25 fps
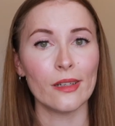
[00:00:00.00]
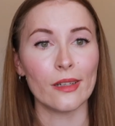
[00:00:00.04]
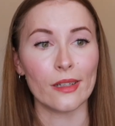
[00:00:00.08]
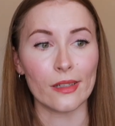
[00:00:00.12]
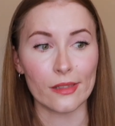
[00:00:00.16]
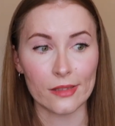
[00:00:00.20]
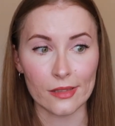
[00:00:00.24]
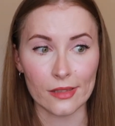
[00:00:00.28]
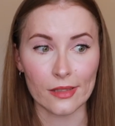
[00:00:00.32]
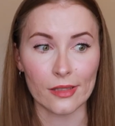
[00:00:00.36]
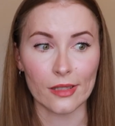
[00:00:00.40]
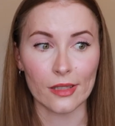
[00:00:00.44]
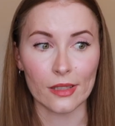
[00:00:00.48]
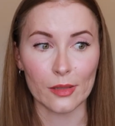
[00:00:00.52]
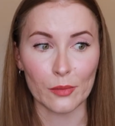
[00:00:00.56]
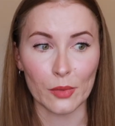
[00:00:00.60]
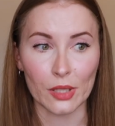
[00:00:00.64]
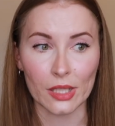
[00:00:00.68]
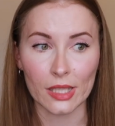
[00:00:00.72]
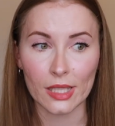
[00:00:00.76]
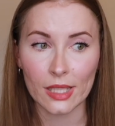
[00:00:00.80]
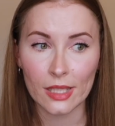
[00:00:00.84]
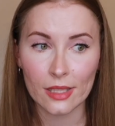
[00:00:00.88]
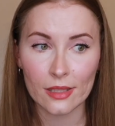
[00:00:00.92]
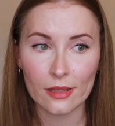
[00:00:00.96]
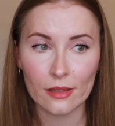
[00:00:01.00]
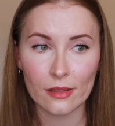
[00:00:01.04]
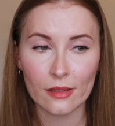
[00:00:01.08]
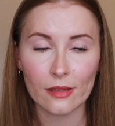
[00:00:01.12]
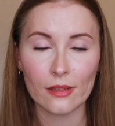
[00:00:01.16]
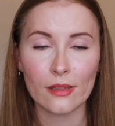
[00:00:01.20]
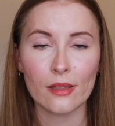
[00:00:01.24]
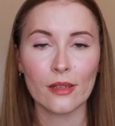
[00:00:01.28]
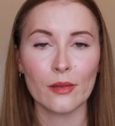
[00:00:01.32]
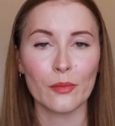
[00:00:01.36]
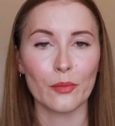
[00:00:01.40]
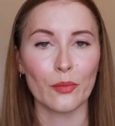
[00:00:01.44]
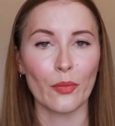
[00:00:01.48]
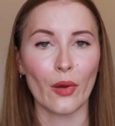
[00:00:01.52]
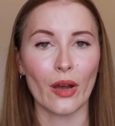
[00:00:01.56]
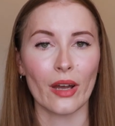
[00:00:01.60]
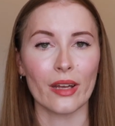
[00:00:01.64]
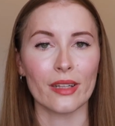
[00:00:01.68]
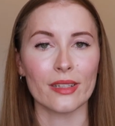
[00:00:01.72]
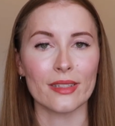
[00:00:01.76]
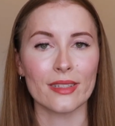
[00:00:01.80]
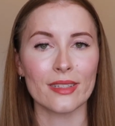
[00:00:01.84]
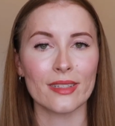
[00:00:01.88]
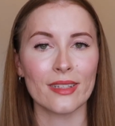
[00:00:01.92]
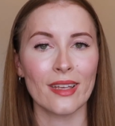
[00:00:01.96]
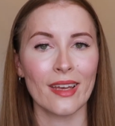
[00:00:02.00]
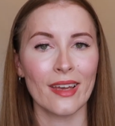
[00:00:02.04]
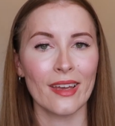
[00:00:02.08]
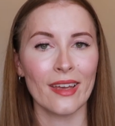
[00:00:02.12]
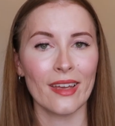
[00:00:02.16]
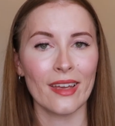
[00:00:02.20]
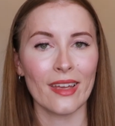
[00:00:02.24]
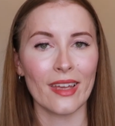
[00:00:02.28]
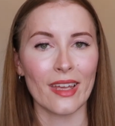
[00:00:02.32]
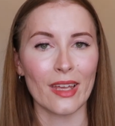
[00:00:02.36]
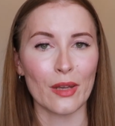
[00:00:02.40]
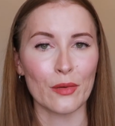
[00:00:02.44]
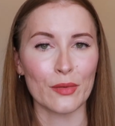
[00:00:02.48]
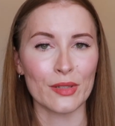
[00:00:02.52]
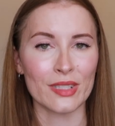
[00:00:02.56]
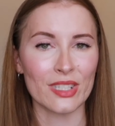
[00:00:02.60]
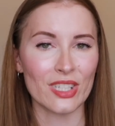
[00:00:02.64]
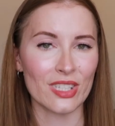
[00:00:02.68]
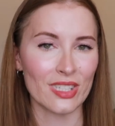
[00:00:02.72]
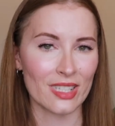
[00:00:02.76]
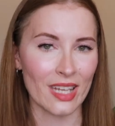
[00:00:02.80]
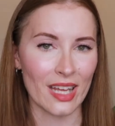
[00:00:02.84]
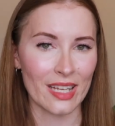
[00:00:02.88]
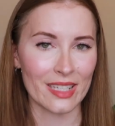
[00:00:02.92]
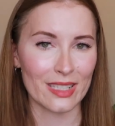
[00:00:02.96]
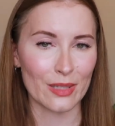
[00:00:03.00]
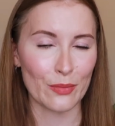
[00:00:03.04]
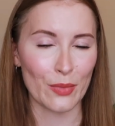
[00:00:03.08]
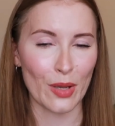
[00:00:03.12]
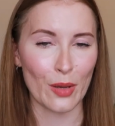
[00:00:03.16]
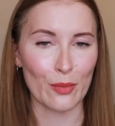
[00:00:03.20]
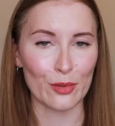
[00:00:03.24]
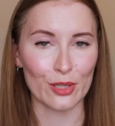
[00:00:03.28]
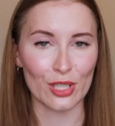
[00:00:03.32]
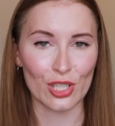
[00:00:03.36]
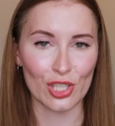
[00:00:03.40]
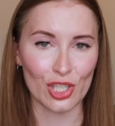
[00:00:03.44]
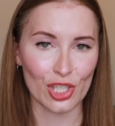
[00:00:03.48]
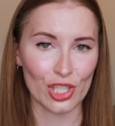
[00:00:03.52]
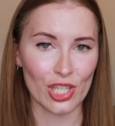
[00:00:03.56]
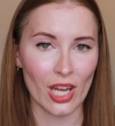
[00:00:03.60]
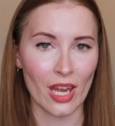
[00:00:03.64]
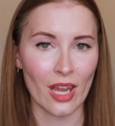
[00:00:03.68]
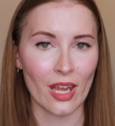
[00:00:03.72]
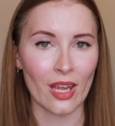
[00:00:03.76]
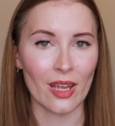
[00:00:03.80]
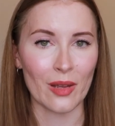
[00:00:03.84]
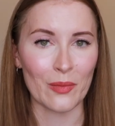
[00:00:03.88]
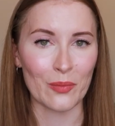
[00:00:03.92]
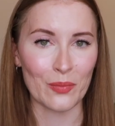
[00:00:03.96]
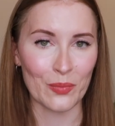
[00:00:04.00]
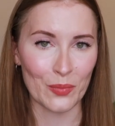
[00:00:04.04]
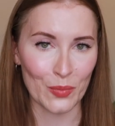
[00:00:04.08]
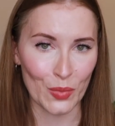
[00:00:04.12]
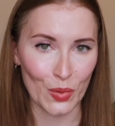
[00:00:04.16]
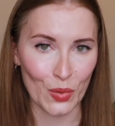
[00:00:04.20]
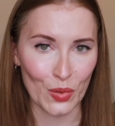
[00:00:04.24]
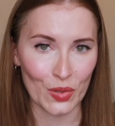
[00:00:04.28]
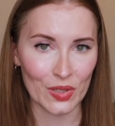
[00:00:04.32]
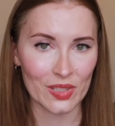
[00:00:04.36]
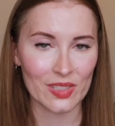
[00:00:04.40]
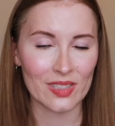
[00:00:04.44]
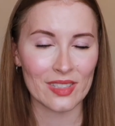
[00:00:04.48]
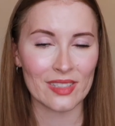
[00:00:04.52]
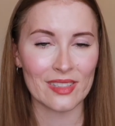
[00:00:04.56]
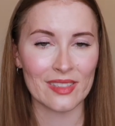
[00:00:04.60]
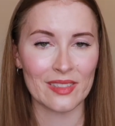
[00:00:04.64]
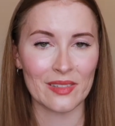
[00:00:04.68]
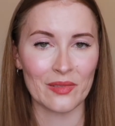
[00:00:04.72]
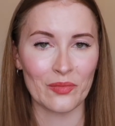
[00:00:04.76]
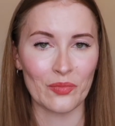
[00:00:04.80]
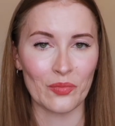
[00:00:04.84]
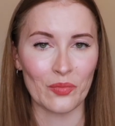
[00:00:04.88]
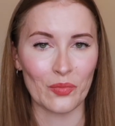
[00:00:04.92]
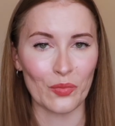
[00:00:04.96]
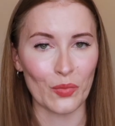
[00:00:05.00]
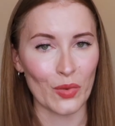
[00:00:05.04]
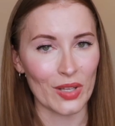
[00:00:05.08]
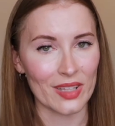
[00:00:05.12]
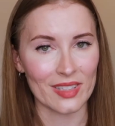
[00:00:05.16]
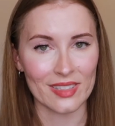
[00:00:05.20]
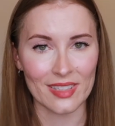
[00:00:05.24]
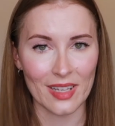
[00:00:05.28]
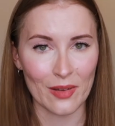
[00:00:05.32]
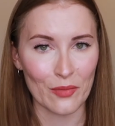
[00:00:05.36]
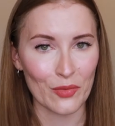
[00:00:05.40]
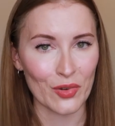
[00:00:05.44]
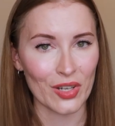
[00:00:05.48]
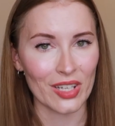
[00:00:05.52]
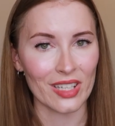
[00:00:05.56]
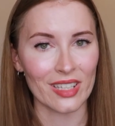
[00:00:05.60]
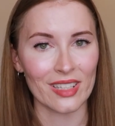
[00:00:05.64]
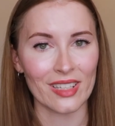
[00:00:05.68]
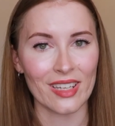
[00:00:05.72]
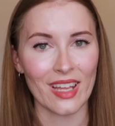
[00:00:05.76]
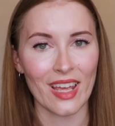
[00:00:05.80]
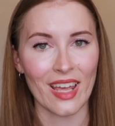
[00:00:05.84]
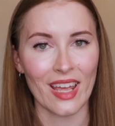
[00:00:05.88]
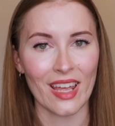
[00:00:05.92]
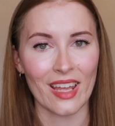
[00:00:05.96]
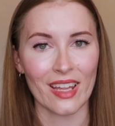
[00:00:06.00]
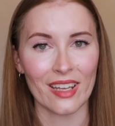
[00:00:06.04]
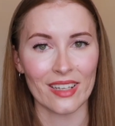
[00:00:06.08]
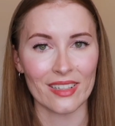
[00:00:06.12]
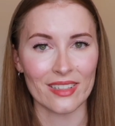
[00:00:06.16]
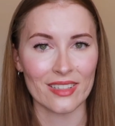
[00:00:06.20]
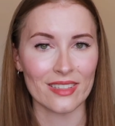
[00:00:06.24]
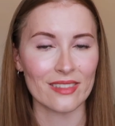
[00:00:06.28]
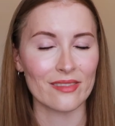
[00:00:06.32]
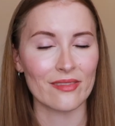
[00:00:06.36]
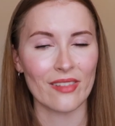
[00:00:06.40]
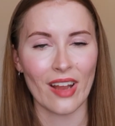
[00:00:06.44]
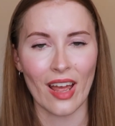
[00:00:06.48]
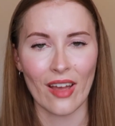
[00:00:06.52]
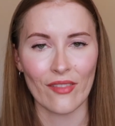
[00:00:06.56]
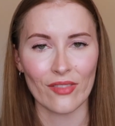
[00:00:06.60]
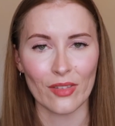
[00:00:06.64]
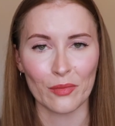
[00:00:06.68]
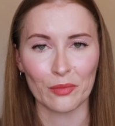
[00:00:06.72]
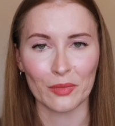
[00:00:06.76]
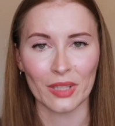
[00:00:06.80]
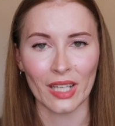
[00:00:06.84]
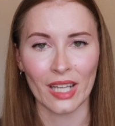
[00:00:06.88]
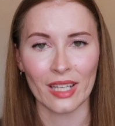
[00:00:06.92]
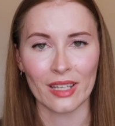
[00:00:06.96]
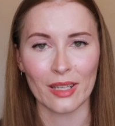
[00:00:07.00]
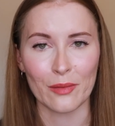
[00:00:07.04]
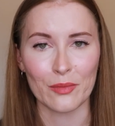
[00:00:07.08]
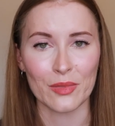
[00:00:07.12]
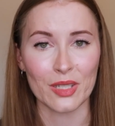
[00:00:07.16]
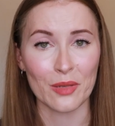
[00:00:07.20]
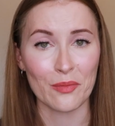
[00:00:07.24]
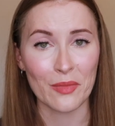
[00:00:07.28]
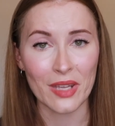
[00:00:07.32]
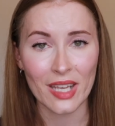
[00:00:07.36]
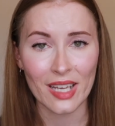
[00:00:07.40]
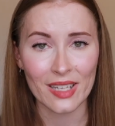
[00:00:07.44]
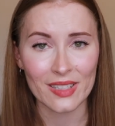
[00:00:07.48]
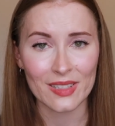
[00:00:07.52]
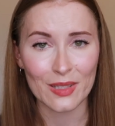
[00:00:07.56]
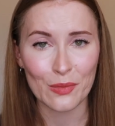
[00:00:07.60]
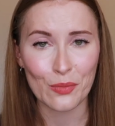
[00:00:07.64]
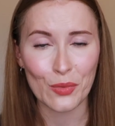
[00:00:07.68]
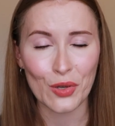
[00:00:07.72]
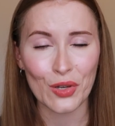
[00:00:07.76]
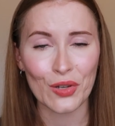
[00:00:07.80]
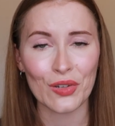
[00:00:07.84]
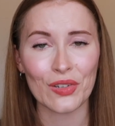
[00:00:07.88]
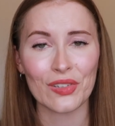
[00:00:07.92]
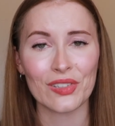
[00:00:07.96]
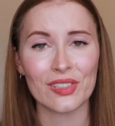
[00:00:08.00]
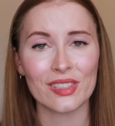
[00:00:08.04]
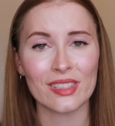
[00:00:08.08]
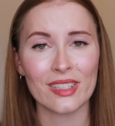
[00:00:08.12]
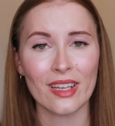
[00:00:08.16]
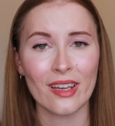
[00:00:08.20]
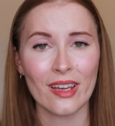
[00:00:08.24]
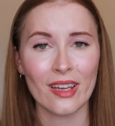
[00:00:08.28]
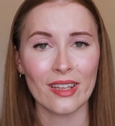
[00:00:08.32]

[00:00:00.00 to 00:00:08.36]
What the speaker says: I did get them on Kindle, but it was just nice to be able to share books with someone and have them lend them to me, I suppose.